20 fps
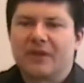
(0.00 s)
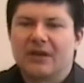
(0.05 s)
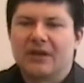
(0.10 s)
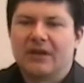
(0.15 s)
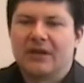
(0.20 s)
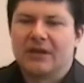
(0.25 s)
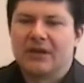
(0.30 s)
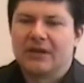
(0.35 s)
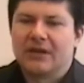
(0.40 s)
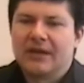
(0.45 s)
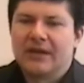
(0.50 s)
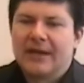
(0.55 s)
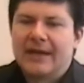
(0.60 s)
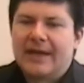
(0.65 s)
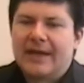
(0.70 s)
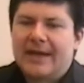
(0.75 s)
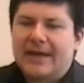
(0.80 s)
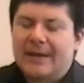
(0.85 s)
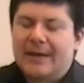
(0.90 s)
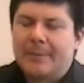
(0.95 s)
Uh,
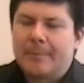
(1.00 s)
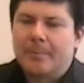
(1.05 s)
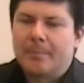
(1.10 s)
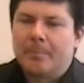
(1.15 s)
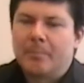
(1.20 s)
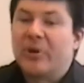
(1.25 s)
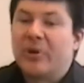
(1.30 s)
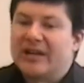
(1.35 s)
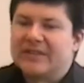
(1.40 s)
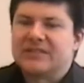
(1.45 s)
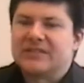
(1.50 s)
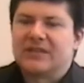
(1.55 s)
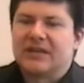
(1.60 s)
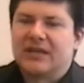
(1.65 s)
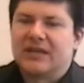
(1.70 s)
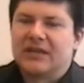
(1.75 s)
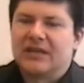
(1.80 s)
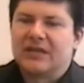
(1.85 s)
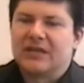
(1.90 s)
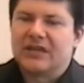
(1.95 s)
but
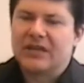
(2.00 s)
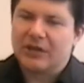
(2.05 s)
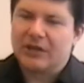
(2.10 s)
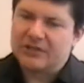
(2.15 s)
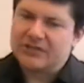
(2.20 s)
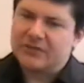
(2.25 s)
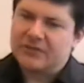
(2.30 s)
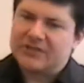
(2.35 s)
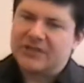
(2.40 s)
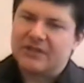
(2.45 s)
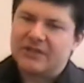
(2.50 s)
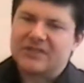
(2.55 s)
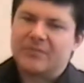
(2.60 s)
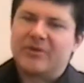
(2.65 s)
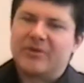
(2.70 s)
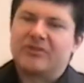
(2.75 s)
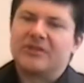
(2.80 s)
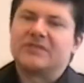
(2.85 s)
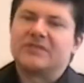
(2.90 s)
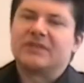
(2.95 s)
uh, he also tells
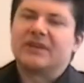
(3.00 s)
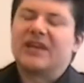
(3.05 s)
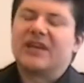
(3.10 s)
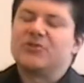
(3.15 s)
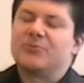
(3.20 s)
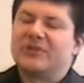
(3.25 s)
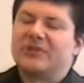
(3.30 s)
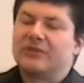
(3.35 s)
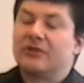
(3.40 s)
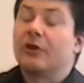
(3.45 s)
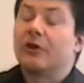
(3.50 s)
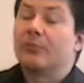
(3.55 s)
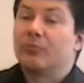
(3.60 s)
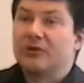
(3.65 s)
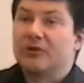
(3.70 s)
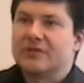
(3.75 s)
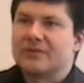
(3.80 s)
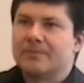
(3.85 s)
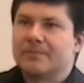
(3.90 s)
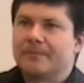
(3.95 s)
about his engagement in
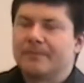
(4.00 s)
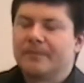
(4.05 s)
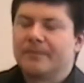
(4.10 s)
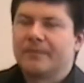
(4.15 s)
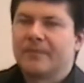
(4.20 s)
communism.